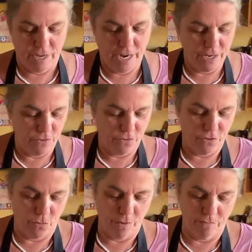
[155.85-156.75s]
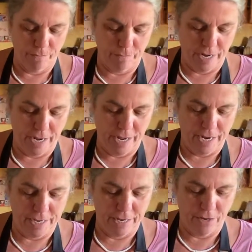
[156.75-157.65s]
I just do it by
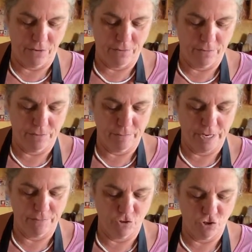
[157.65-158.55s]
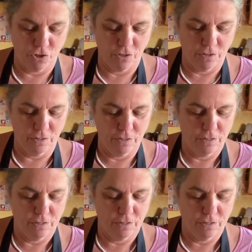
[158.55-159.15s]
eye now. I'm not even sure.